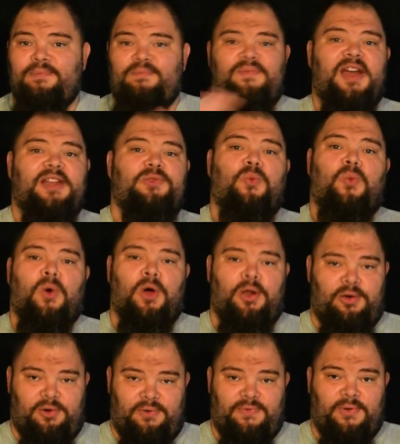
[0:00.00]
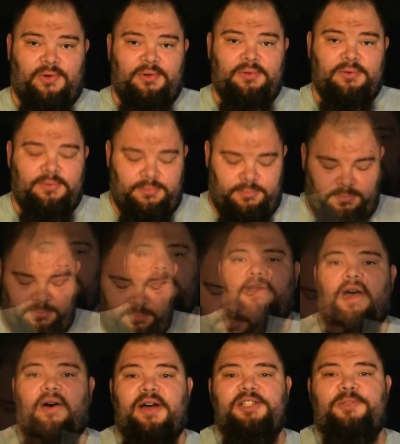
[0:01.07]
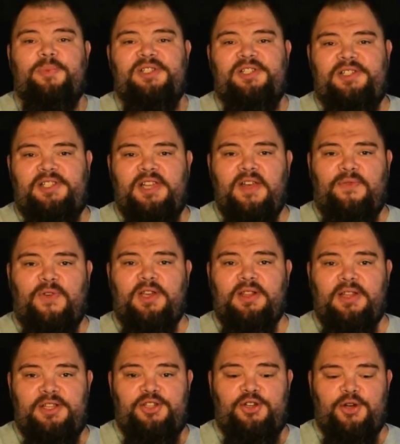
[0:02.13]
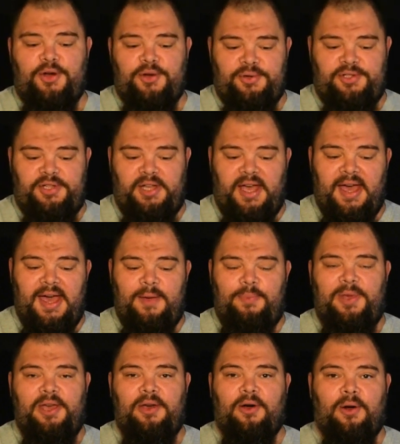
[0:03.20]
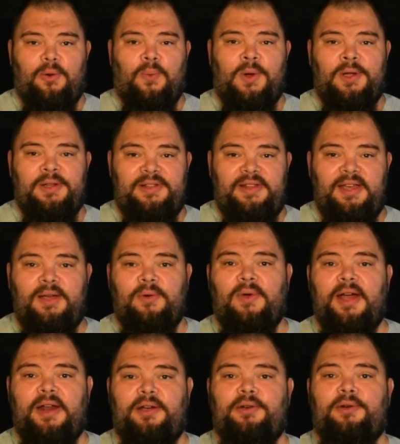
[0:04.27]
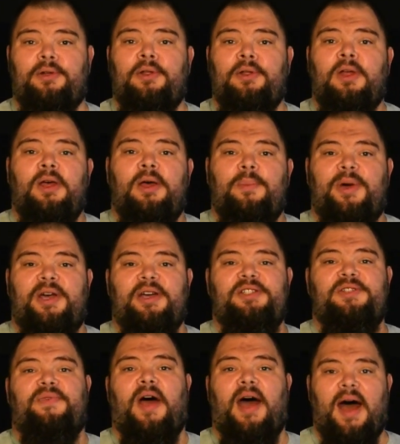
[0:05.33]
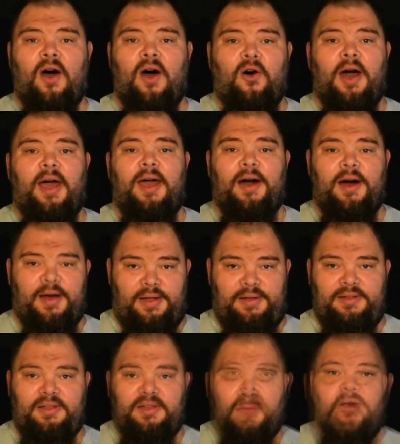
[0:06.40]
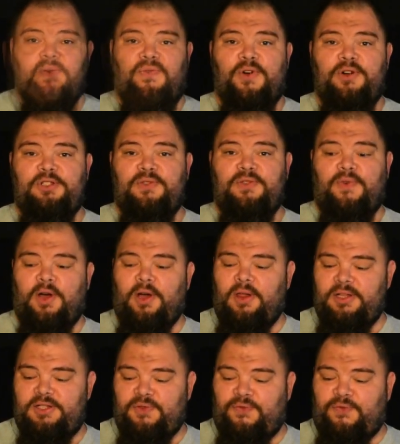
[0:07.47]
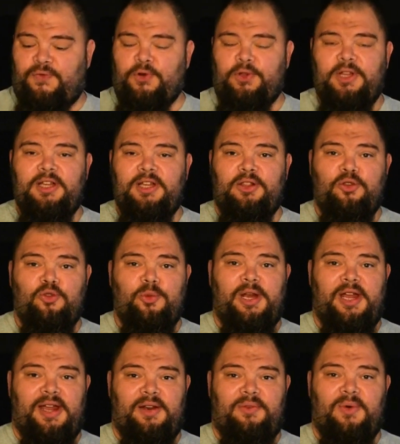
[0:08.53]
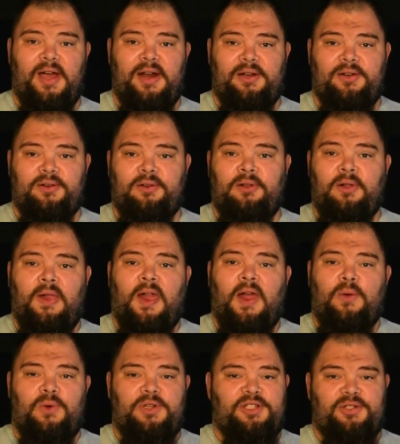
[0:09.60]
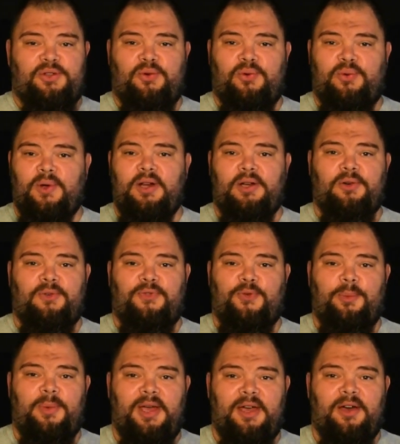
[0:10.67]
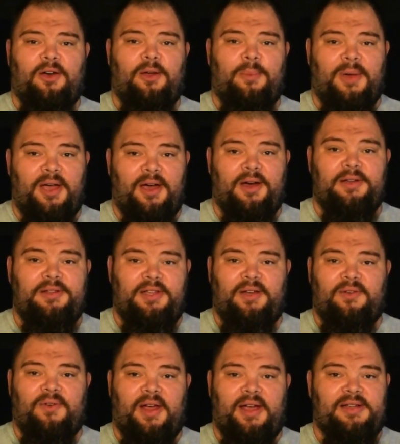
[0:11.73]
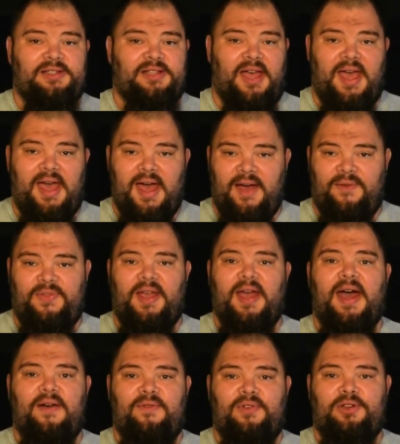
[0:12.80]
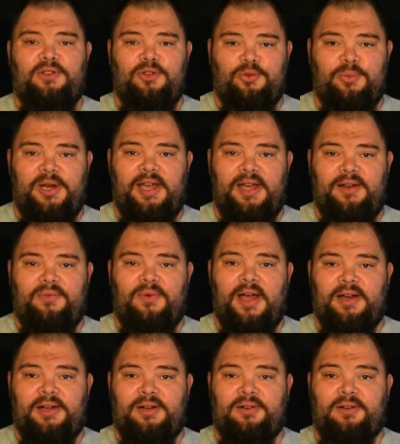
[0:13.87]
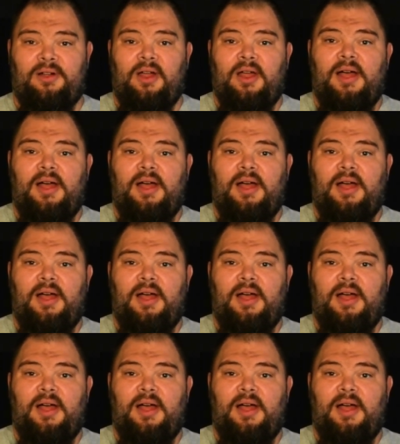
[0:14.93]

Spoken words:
That's wonderful. Now, I specifically chose the APR-1D reticle because of how I hunt. First of all, it's a fully illuminated reticle, which is critical for me on my hunting rigs. I have to have an illuminated reticle.